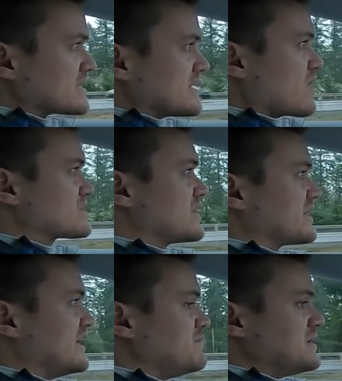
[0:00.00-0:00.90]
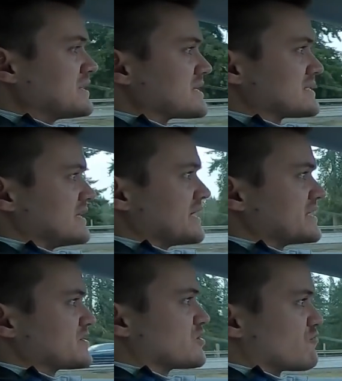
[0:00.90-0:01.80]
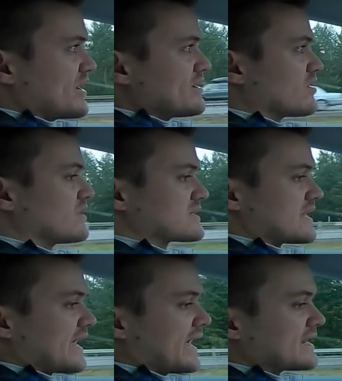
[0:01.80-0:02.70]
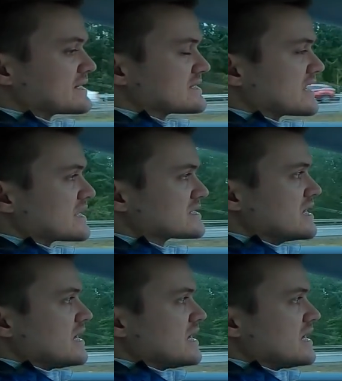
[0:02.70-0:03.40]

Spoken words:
Now it's going to keep me in this lane until the radar looks ahead and says,